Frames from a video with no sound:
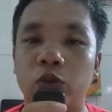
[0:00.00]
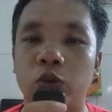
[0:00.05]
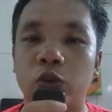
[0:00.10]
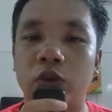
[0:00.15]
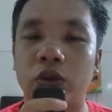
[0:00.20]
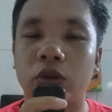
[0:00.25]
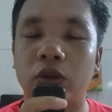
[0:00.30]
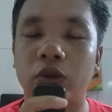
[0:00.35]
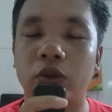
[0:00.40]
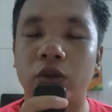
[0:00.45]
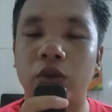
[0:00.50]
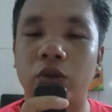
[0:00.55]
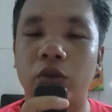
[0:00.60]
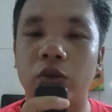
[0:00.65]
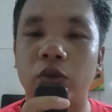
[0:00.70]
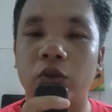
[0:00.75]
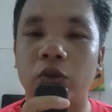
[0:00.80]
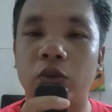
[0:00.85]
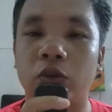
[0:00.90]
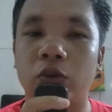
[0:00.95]
a picture
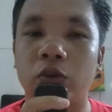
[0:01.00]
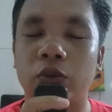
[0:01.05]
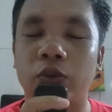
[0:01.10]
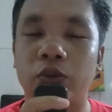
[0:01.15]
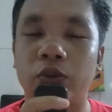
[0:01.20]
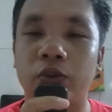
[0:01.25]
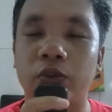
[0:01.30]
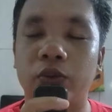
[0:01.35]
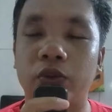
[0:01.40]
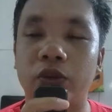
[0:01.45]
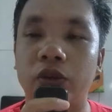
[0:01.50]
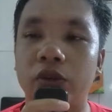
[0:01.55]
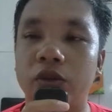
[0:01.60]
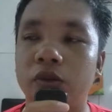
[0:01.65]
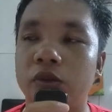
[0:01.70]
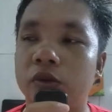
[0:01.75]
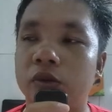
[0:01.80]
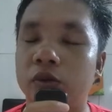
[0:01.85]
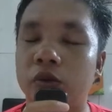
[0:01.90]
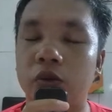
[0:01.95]
of the majestic
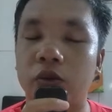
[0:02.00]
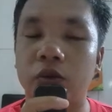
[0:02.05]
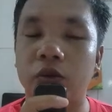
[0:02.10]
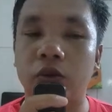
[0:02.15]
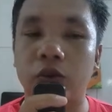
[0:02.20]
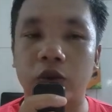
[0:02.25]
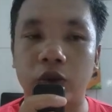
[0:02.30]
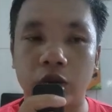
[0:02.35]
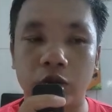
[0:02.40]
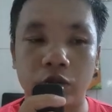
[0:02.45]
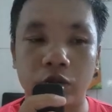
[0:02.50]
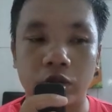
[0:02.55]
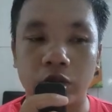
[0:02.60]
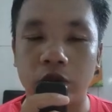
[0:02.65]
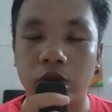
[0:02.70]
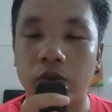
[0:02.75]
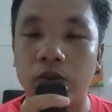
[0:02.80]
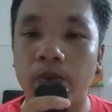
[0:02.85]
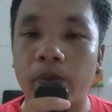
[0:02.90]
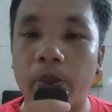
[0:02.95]
mountain where he had met Emma.